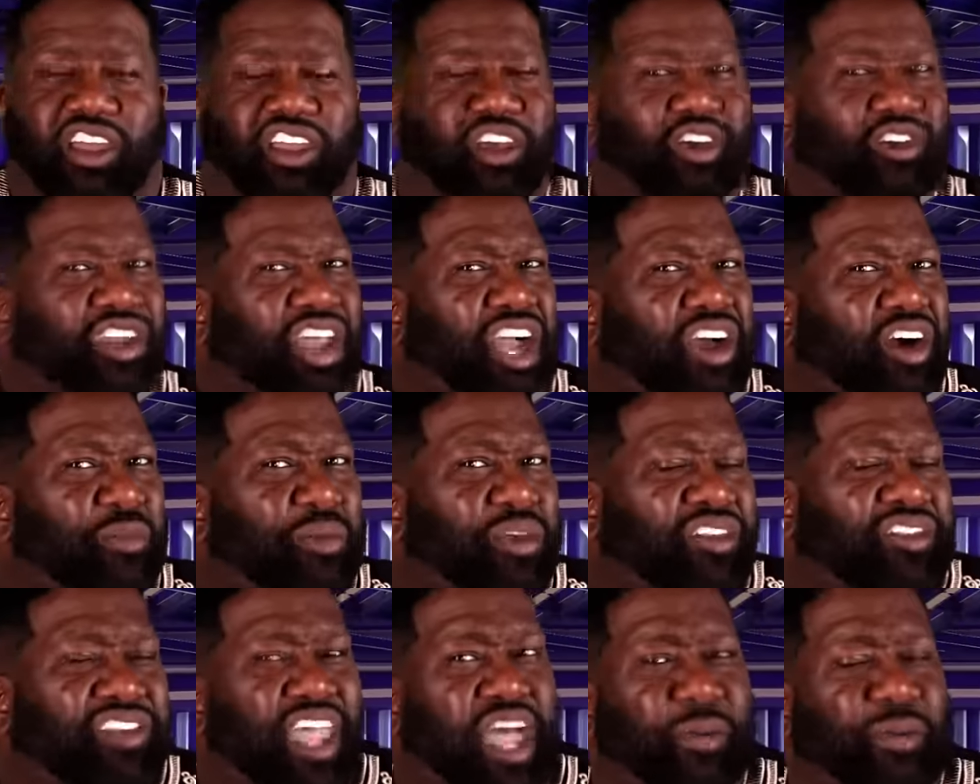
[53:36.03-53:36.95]
You're not going to
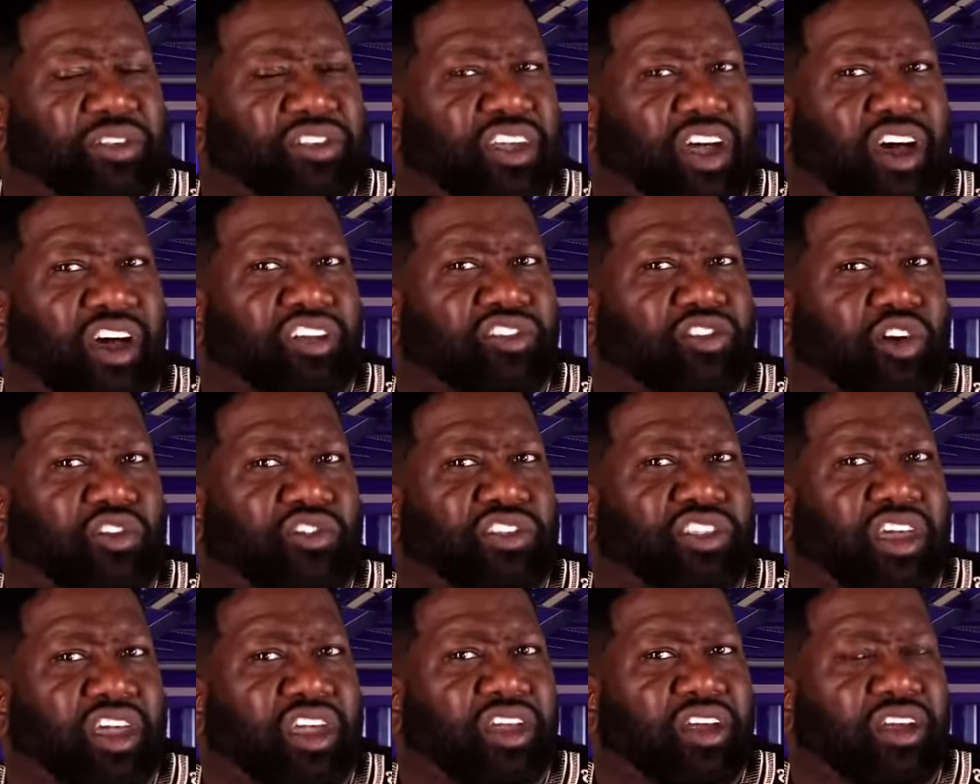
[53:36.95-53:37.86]
be sabotaged
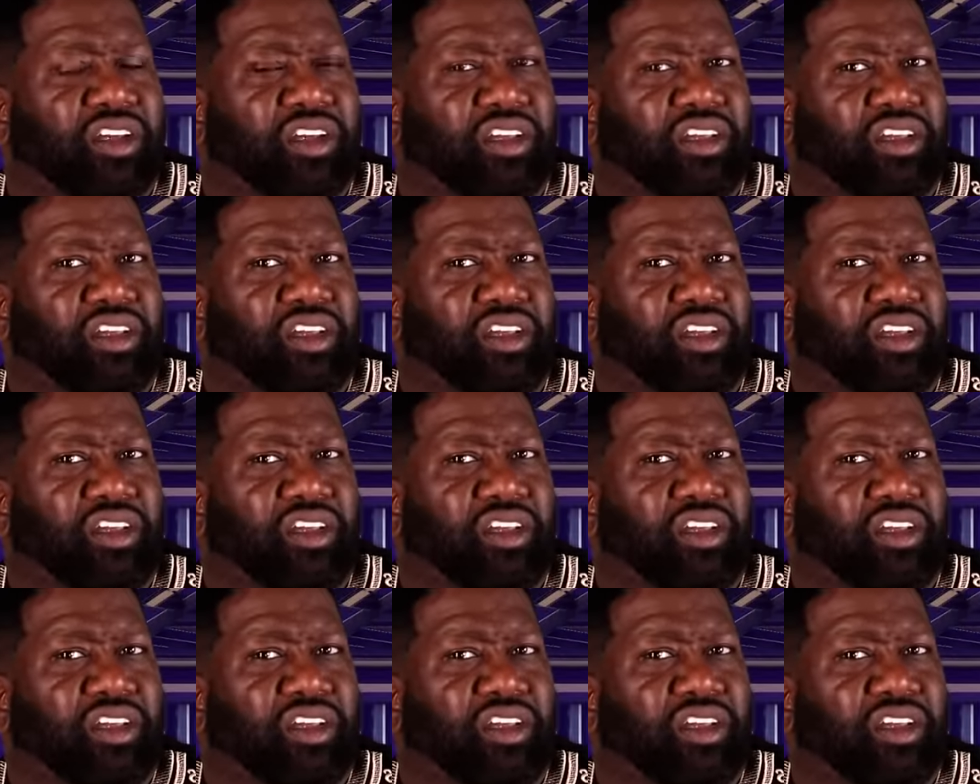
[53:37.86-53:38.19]
over there.